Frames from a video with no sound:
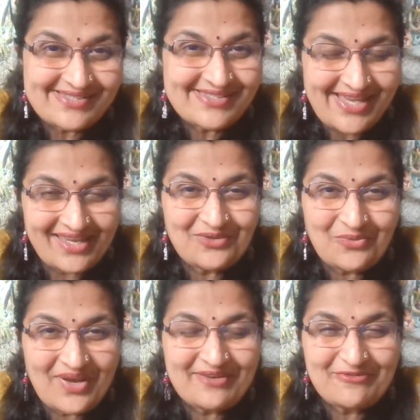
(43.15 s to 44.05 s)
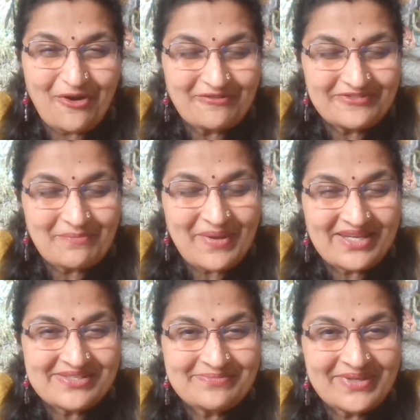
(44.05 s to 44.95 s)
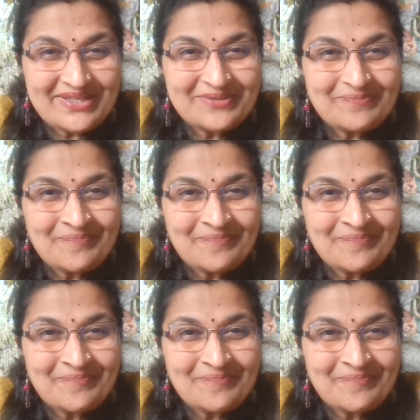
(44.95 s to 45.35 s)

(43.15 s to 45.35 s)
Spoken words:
second wave of the pandemic,